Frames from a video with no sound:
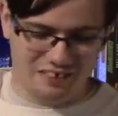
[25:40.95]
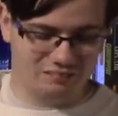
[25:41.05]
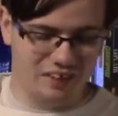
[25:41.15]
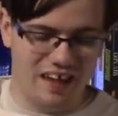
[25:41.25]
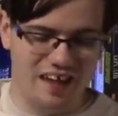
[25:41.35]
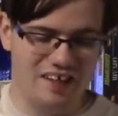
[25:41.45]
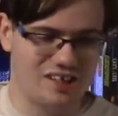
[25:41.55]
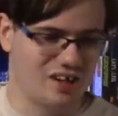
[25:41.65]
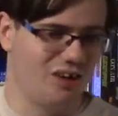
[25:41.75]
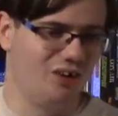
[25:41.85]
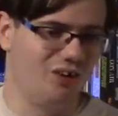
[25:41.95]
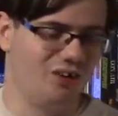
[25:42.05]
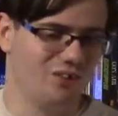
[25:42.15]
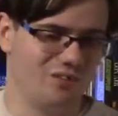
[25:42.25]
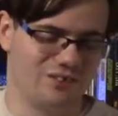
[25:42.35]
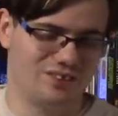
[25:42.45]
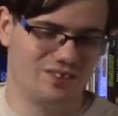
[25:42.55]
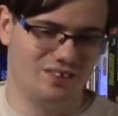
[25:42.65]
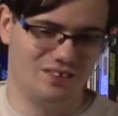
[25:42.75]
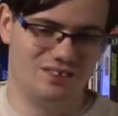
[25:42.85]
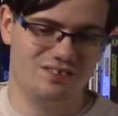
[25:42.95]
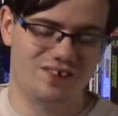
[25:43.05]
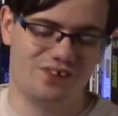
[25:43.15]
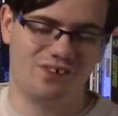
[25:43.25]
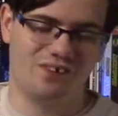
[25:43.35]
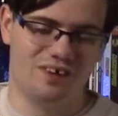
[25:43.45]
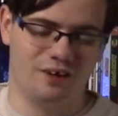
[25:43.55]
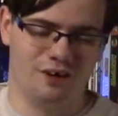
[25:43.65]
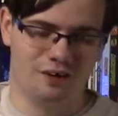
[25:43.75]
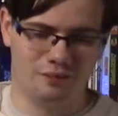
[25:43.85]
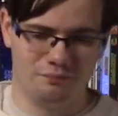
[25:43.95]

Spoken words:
Ray calls Daryl